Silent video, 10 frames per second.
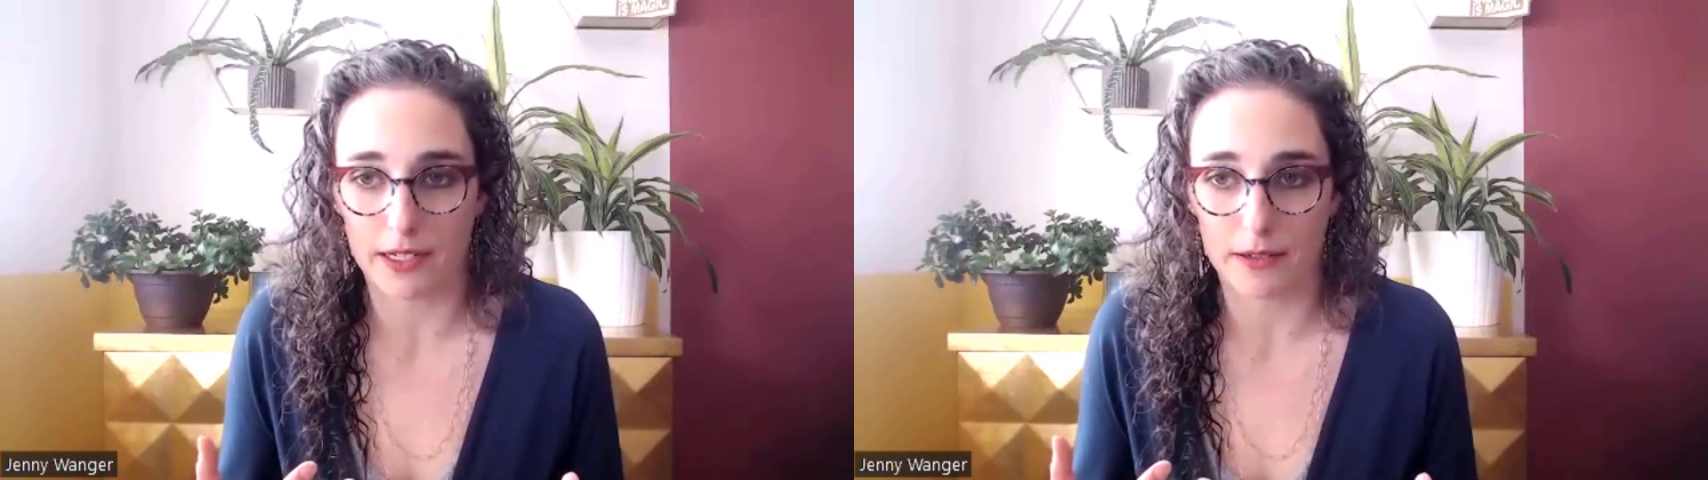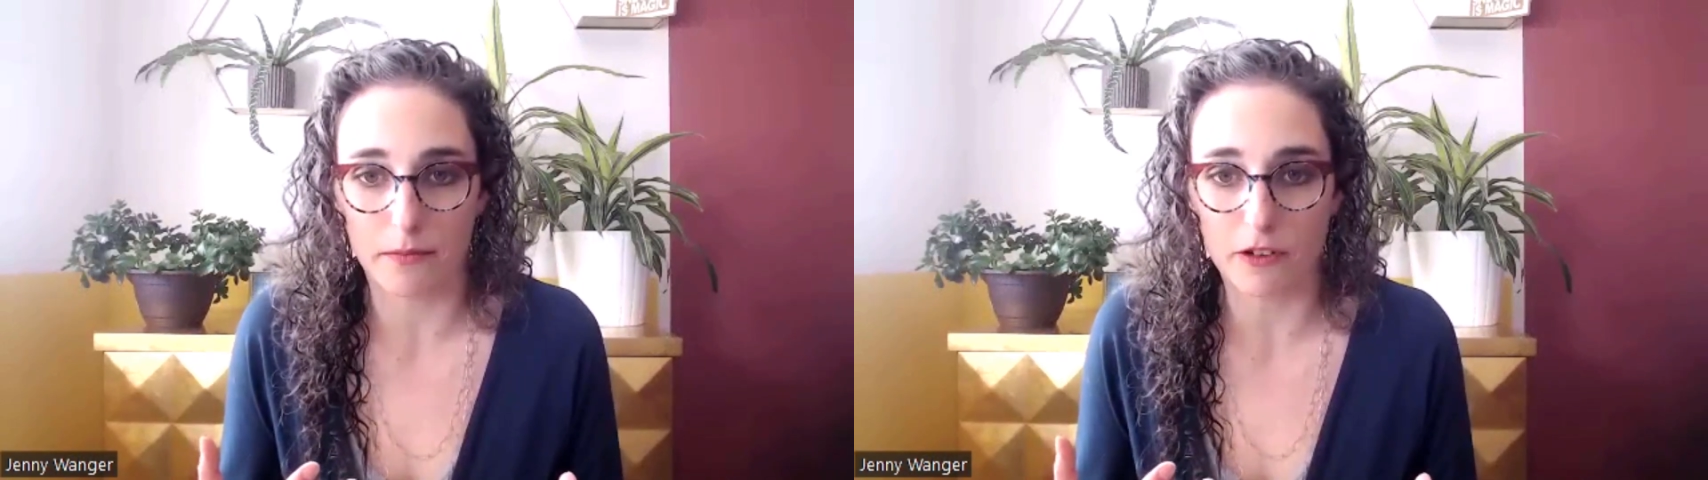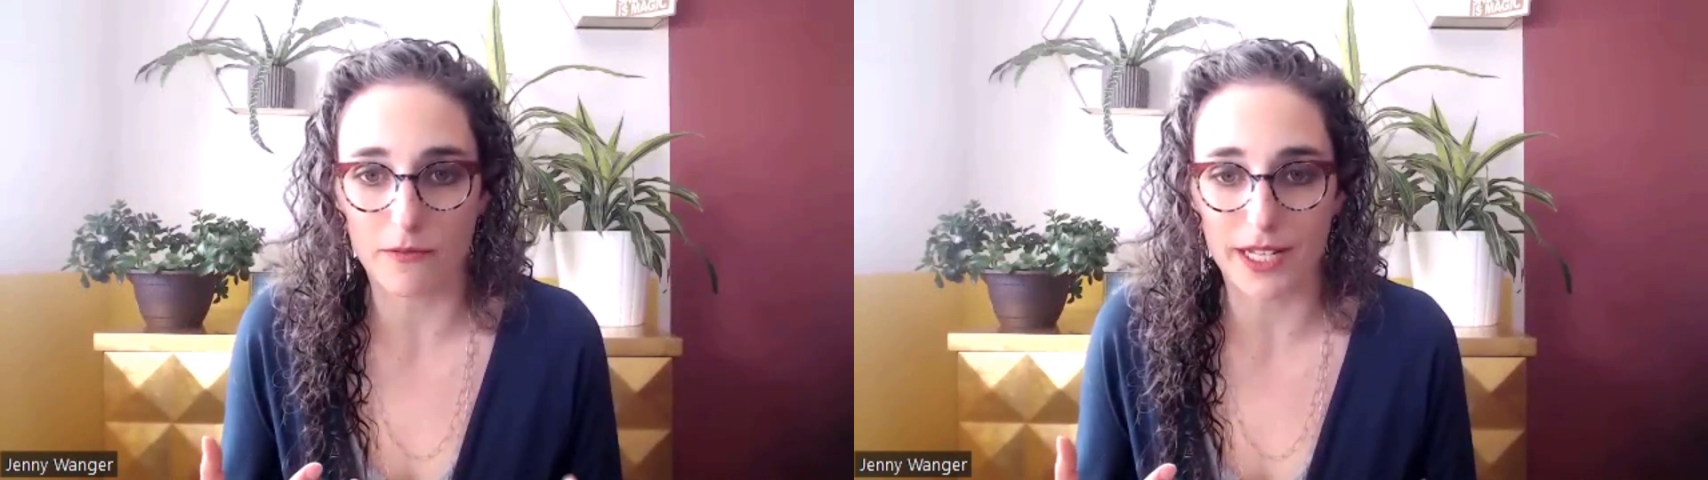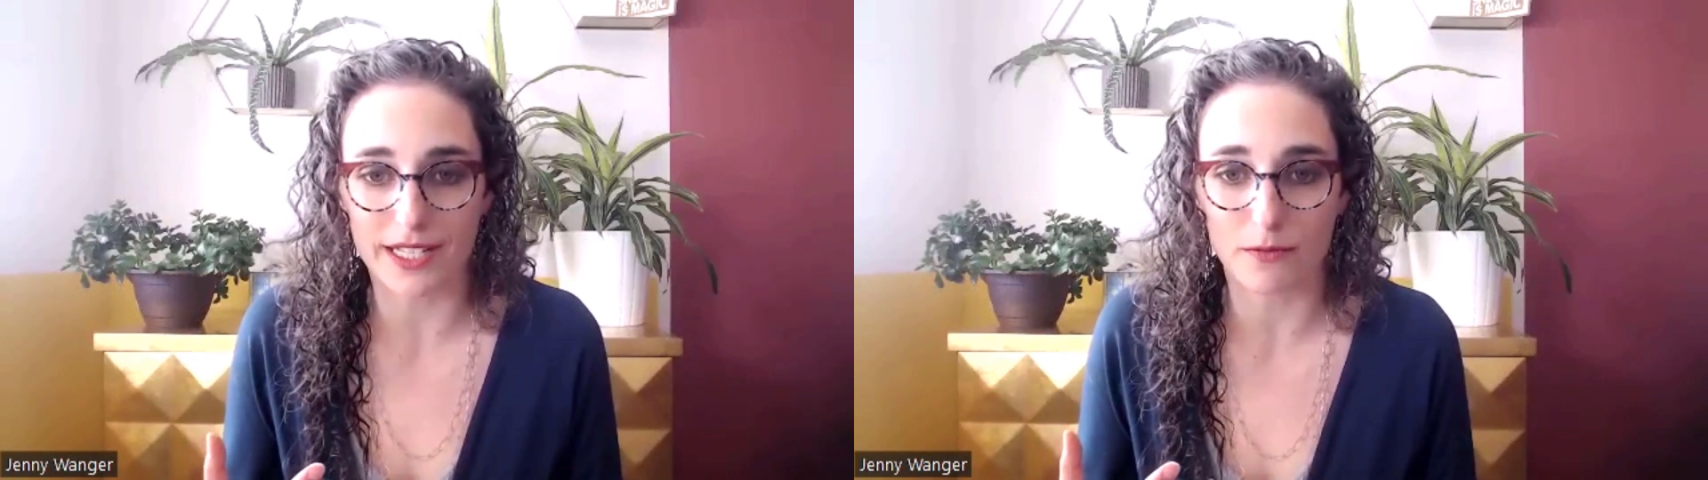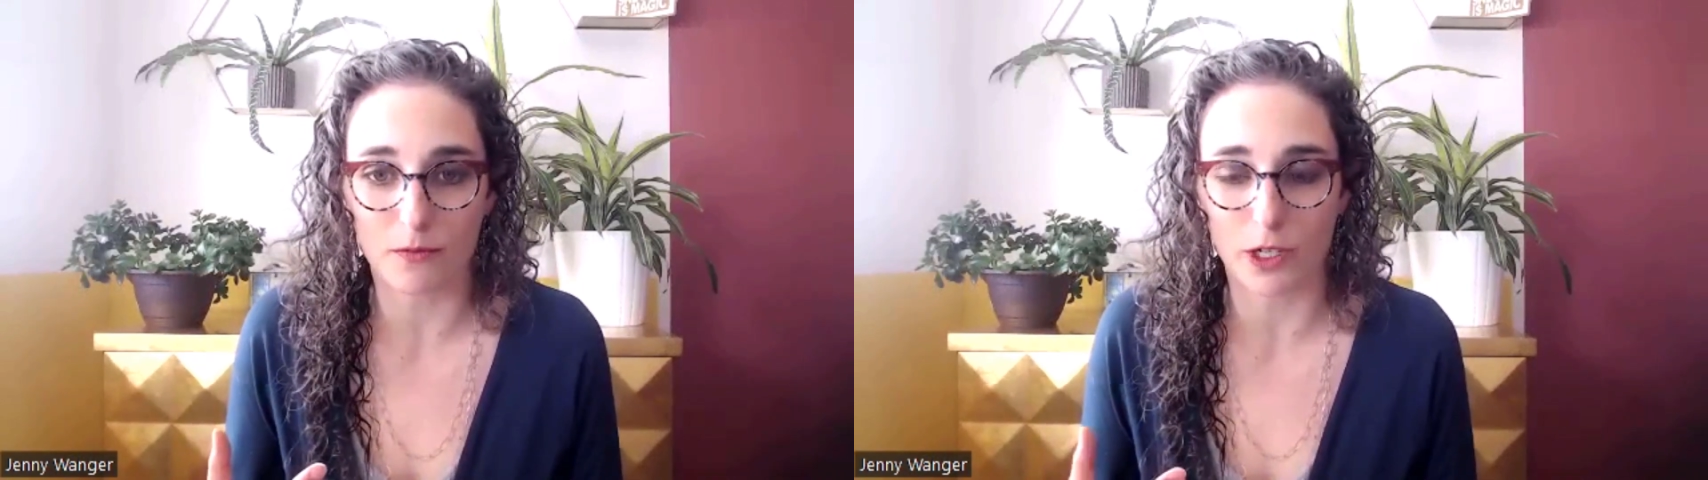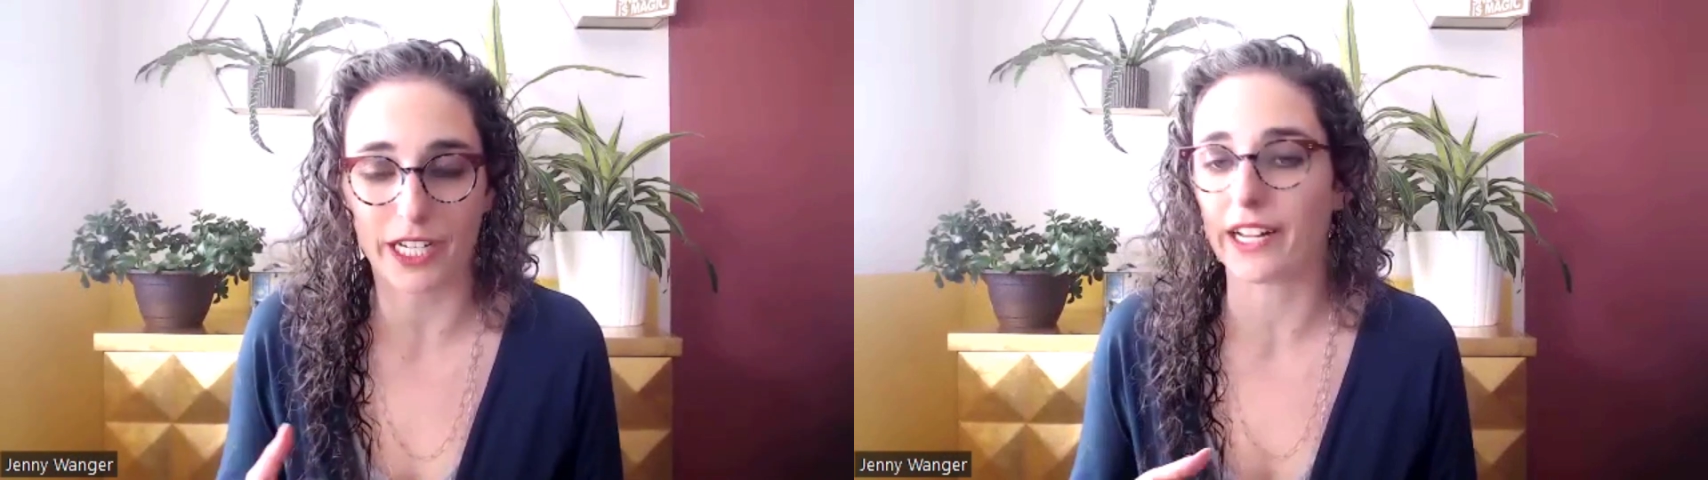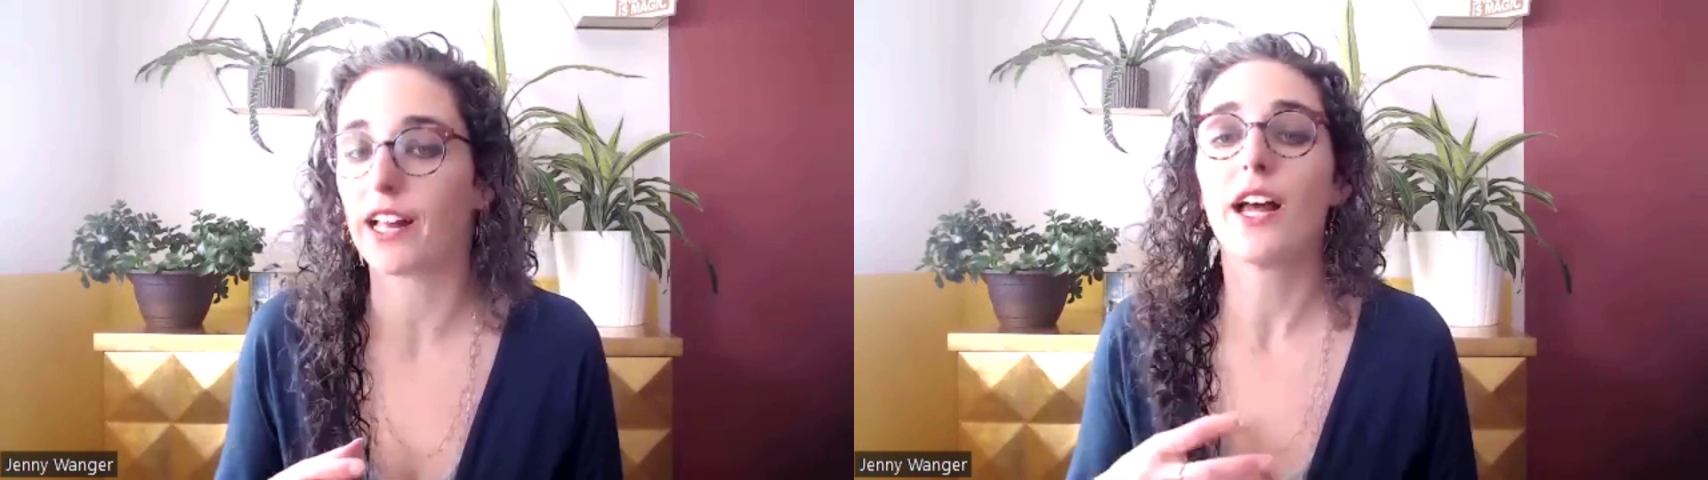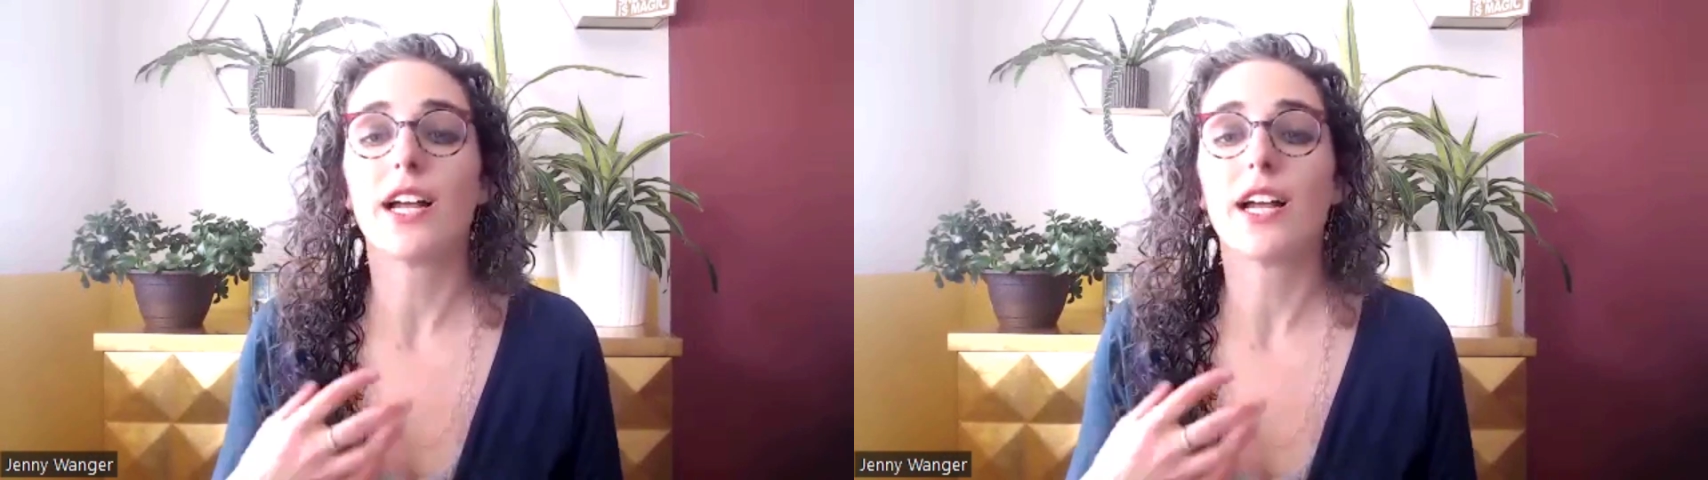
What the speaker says: movements working?